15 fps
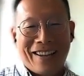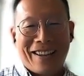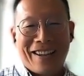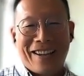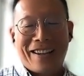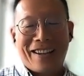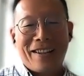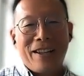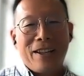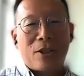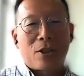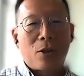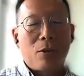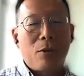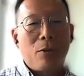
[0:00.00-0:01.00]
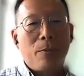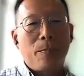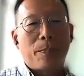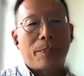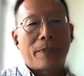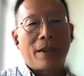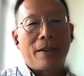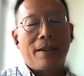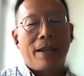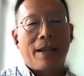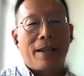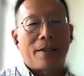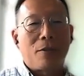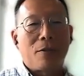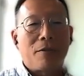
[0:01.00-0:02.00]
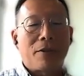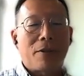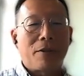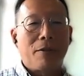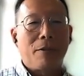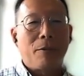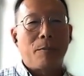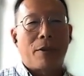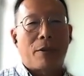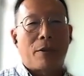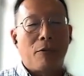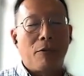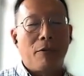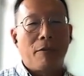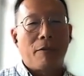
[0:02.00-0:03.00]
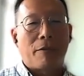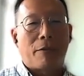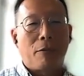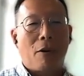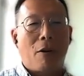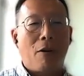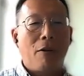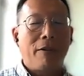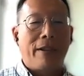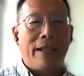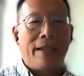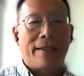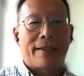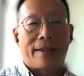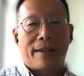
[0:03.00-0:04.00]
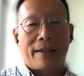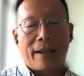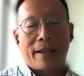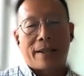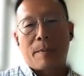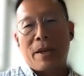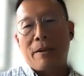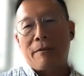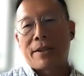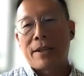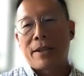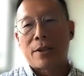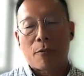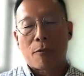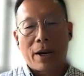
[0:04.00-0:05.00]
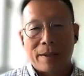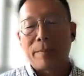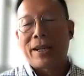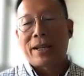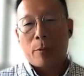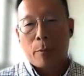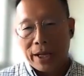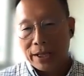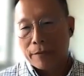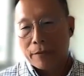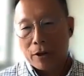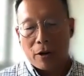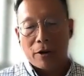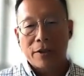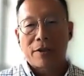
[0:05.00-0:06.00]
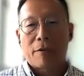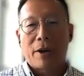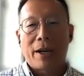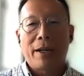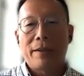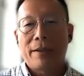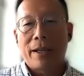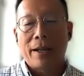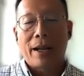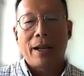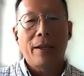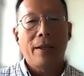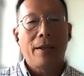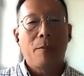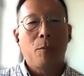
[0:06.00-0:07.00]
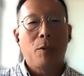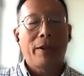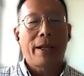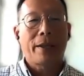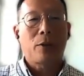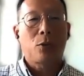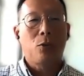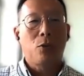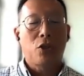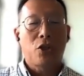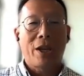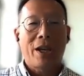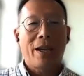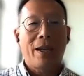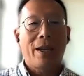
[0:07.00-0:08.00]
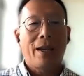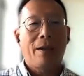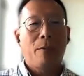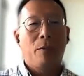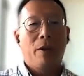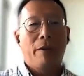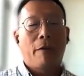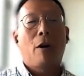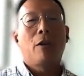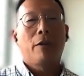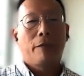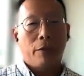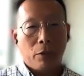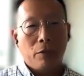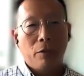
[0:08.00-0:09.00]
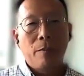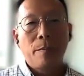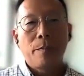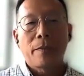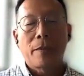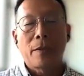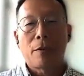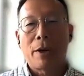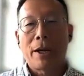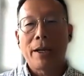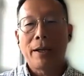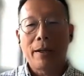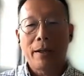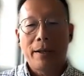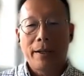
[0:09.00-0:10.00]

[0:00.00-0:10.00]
yeah. So yeah so so through through all these uh, experiences there are some takeaways of course right that i would like to share with all of you right